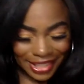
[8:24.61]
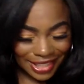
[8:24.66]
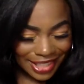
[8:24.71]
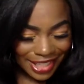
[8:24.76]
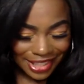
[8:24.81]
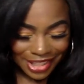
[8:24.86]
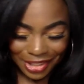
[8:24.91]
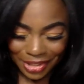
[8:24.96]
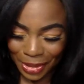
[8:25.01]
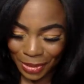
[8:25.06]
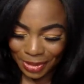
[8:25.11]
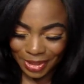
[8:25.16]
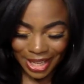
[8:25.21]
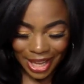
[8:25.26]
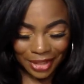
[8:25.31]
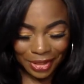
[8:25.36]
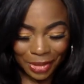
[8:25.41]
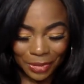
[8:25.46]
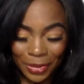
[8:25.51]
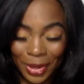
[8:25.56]
Let's get the notes
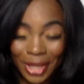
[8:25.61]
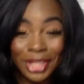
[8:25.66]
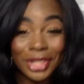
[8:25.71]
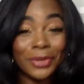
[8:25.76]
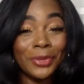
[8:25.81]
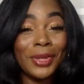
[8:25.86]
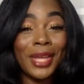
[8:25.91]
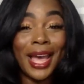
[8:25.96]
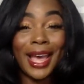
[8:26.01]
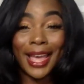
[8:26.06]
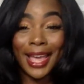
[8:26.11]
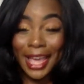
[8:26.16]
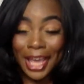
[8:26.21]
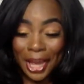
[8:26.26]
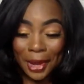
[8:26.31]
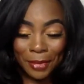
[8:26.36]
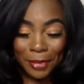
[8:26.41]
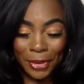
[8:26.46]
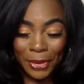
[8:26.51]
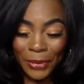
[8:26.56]
out the way. So we got
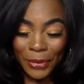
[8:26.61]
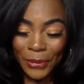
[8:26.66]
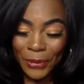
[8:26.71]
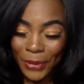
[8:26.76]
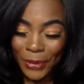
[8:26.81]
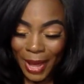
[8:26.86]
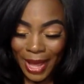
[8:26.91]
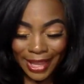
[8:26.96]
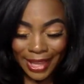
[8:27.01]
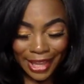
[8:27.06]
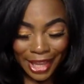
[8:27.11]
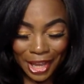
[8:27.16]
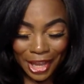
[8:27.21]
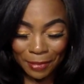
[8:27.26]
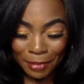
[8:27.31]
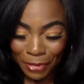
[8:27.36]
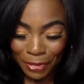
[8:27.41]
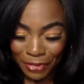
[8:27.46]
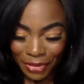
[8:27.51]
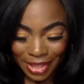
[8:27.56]
amber, white
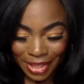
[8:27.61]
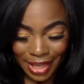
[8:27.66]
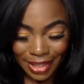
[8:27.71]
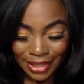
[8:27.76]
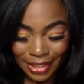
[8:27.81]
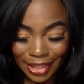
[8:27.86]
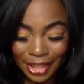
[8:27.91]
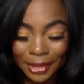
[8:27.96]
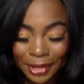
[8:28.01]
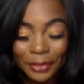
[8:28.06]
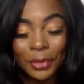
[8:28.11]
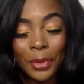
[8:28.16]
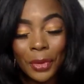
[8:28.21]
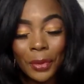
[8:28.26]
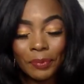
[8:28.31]
amber, vanilla,